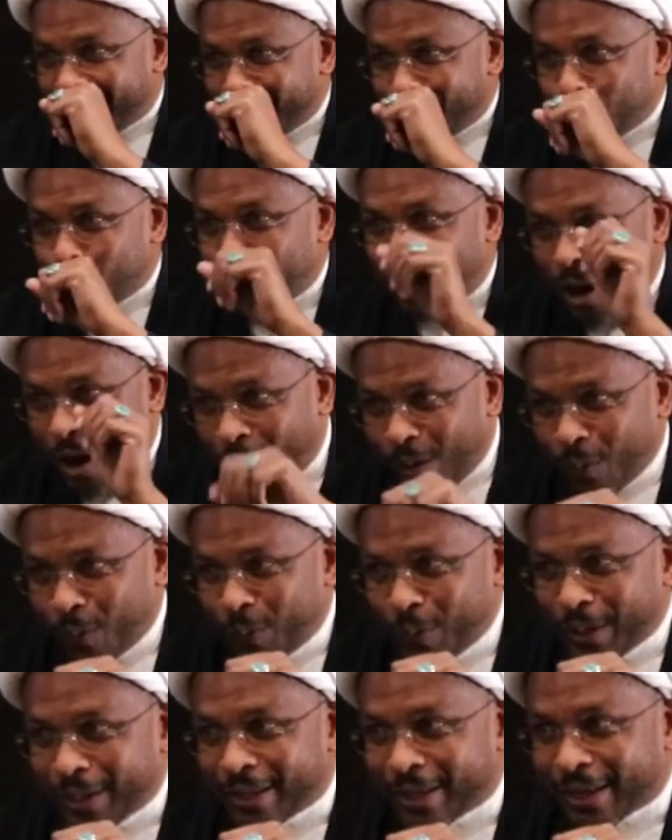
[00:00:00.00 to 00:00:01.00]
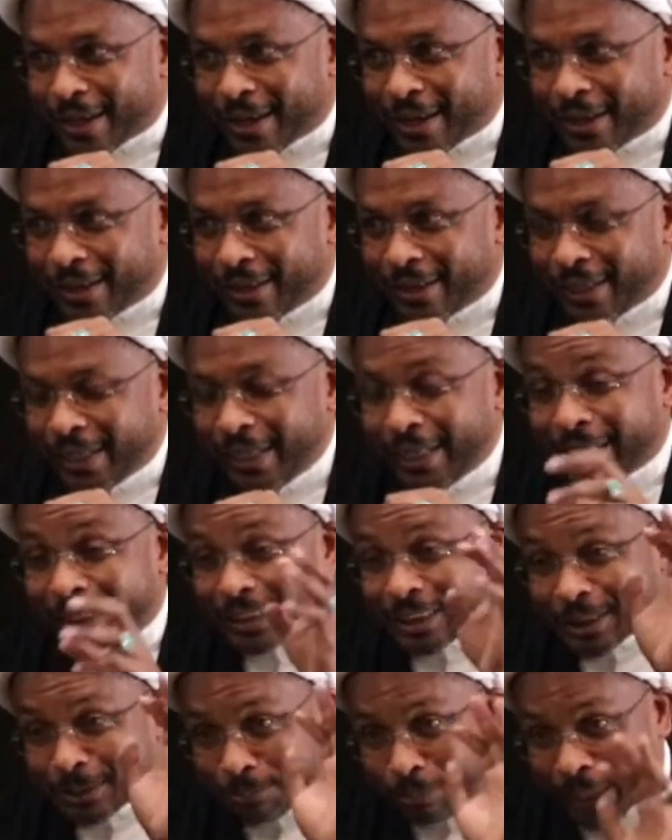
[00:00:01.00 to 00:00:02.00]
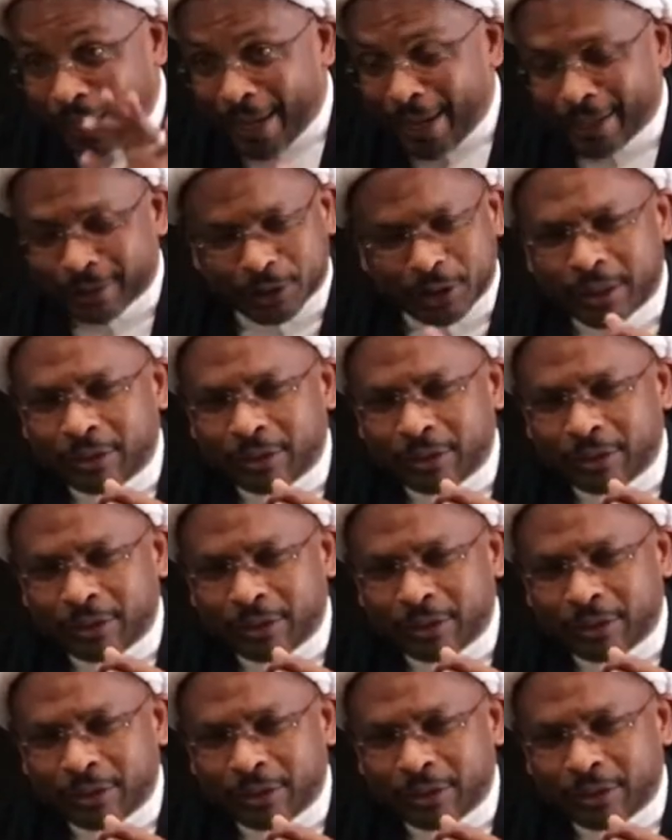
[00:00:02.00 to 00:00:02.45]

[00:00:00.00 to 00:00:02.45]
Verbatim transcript: Muawiyah explains,